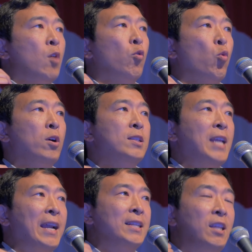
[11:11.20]
rewards
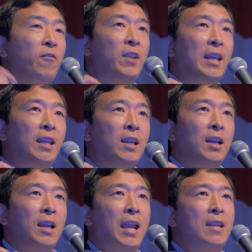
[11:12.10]
activity
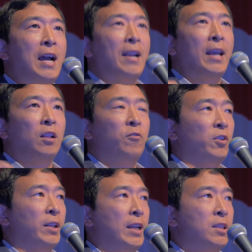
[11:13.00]
and not
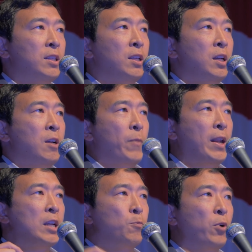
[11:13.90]
healthfulness. And
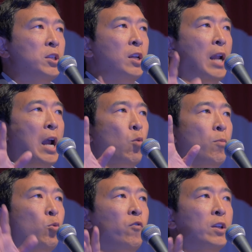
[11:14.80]
as president, I will
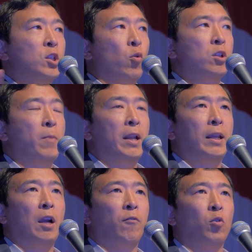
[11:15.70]
move us towards
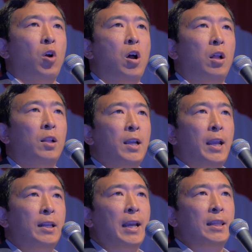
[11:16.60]
Medicare for all
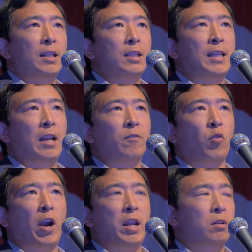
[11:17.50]
and get the incentives
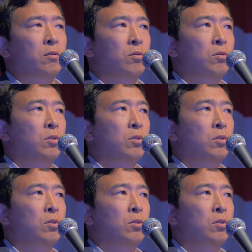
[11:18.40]
right.